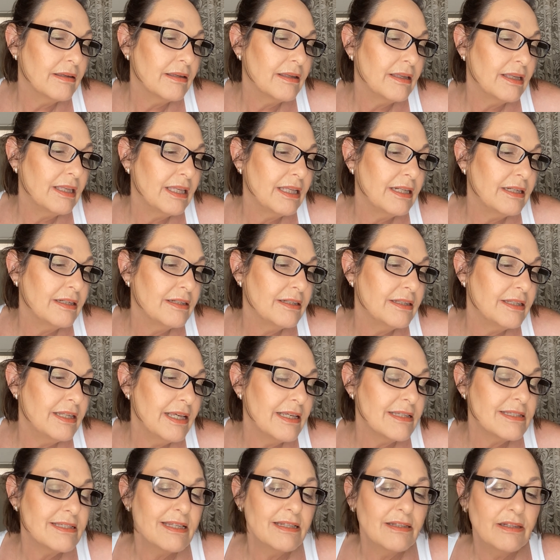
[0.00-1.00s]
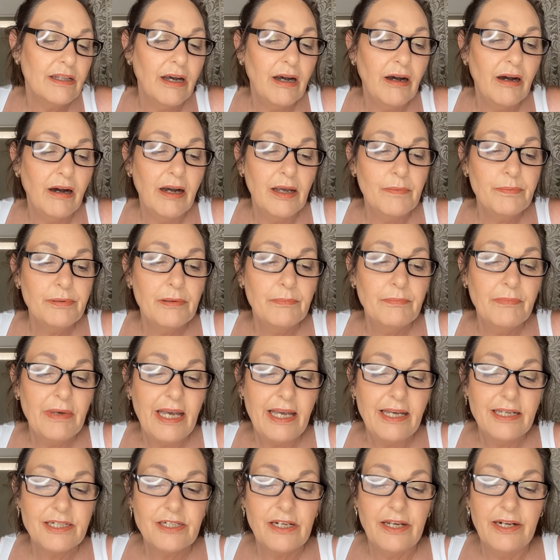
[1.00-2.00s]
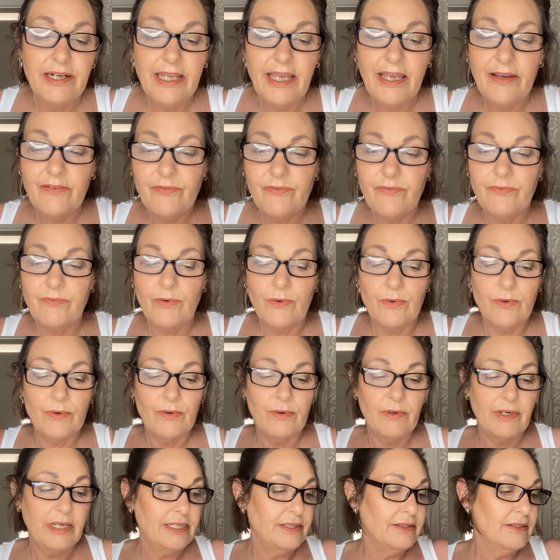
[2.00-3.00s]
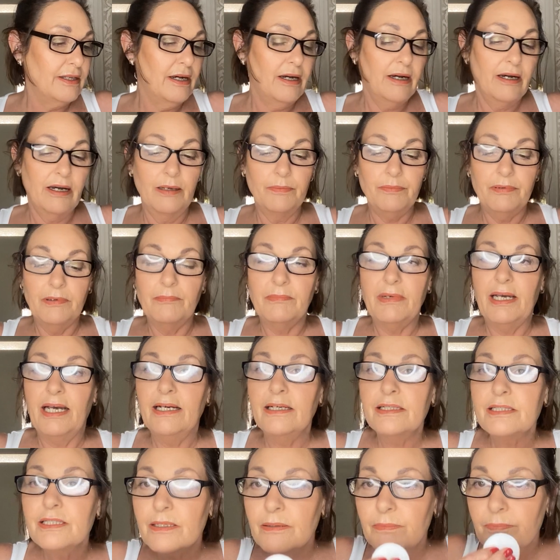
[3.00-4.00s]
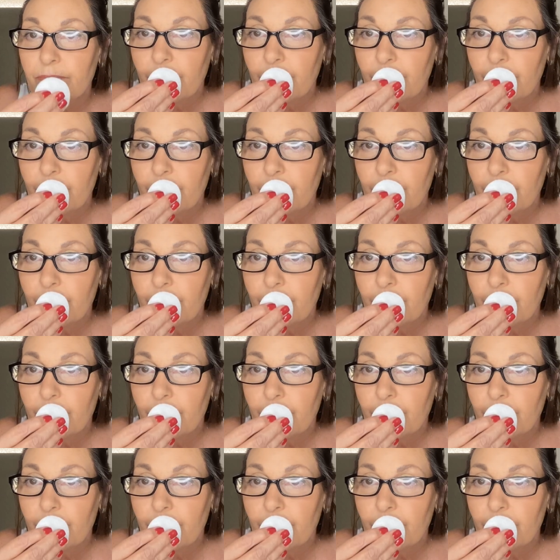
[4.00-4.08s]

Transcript: Yes, in the Hyper Matte. I only have 4 in the Hyper Matte.